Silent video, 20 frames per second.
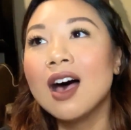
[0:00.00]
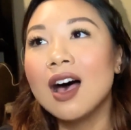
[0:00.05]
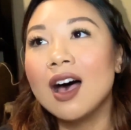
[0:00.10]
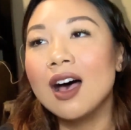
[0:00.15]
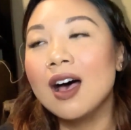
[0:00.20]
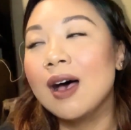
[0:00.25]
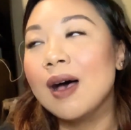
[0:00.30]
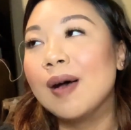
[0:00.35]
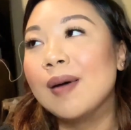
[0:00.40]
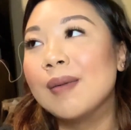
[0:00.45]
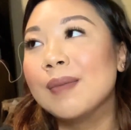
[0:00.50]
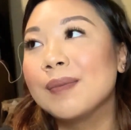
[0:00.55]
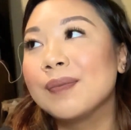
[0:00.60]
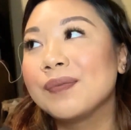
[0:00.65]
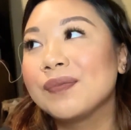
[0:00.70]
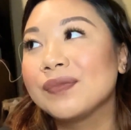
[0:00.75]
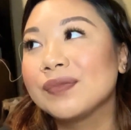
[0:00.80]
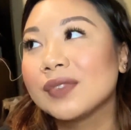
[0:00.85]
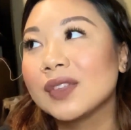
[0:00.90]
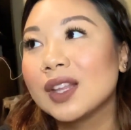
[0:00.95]

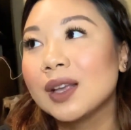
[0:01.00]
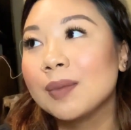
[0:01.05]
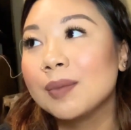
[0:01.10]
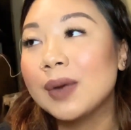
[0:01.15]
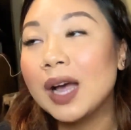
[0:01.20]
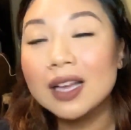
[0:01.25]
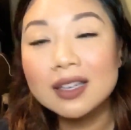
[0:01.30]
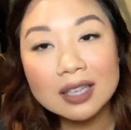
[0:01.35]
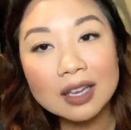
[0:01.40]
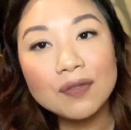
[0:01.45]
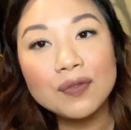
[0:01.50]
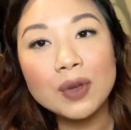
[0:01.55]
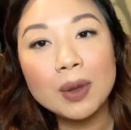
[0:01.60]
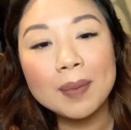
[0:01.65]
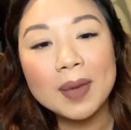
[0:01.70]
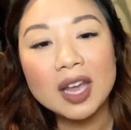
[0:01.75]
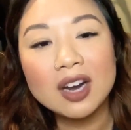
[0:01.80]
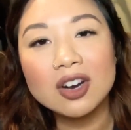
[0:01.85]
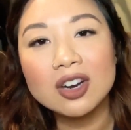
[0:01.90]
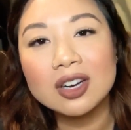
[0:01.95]
I did feel
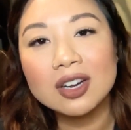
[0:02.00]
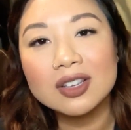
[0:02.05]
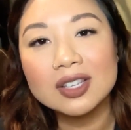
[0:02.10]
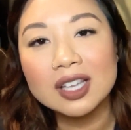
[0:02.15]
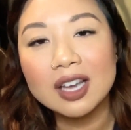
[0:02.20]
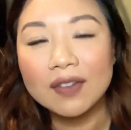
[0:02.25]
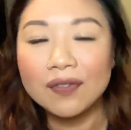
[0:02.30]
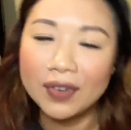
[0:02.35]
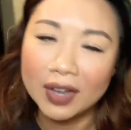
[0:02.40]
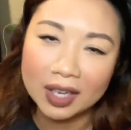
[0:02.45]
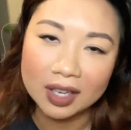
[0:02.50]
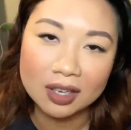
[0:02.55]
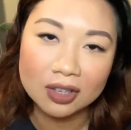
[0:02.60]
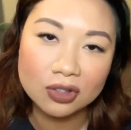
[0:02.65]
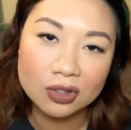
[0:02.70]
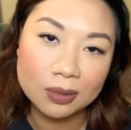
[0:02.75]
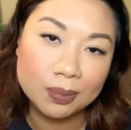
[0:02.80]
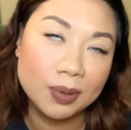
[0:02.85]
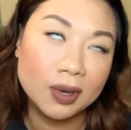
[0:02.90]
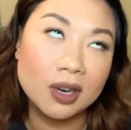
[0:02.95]
better and I was like, fuck it. I'll
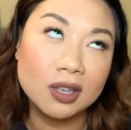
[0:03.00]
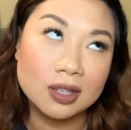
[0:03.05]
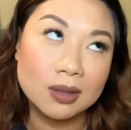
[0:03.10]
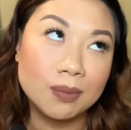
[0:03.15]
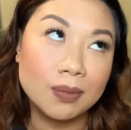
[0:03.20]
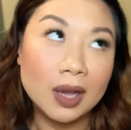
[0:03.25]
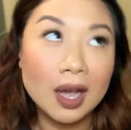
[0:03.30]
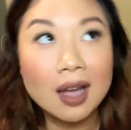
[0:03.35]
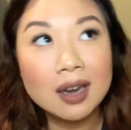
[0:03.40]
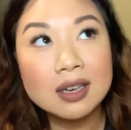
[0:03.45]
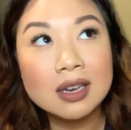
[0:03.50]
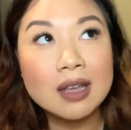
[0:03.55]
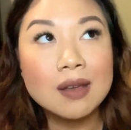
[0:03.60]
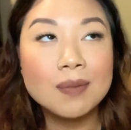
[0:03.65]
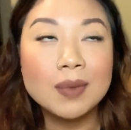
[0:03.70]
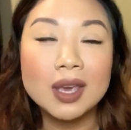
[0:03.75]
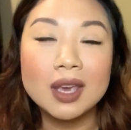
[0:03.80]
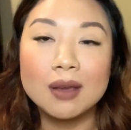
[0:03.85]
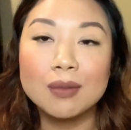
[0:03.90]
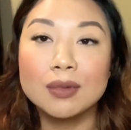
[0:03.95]
just put on some goddamn
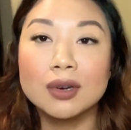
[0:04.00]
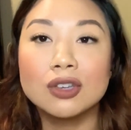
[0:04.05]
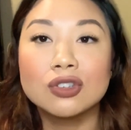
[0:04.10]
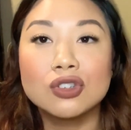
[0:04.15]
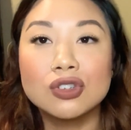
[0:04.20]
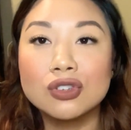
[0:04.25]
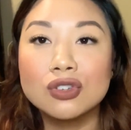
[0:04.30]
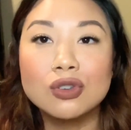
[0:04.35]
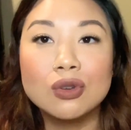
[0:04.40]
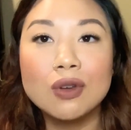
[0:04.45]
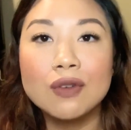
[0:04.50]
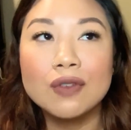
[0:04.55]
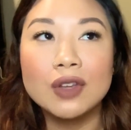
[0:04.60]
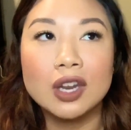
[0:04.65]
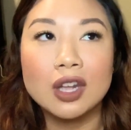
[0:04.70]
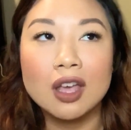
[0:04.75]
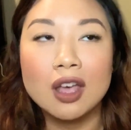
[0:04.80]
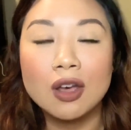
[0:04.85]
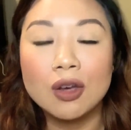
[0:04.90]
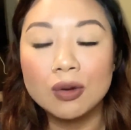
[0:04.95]
makeup and I'll just do a
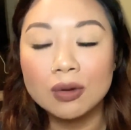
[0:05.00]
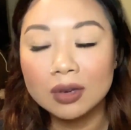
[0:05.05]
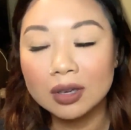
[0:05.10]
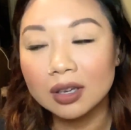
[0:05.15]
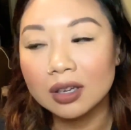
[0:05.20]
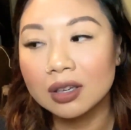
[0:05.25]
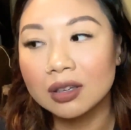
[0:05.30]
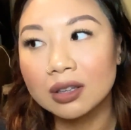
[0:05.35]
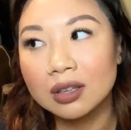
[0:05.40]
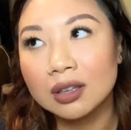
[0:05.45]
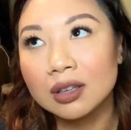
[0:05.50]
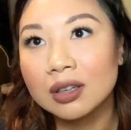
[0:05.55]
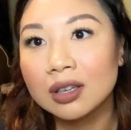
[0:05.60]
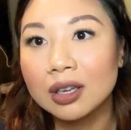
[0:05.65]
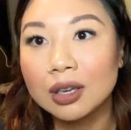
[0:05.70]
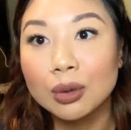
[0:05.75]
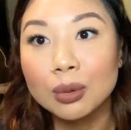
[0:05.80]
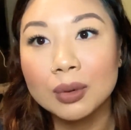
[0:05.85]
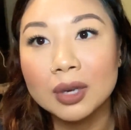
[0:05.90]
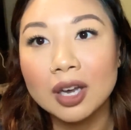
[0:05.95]
video.
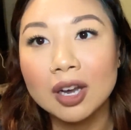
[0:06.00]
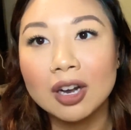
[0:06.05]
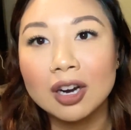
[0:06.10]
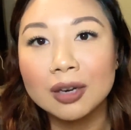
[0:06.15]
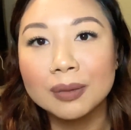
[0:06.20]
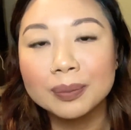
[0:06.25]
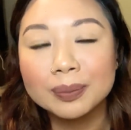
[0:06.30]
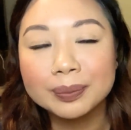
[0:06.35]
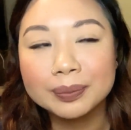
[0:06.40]
Here we are.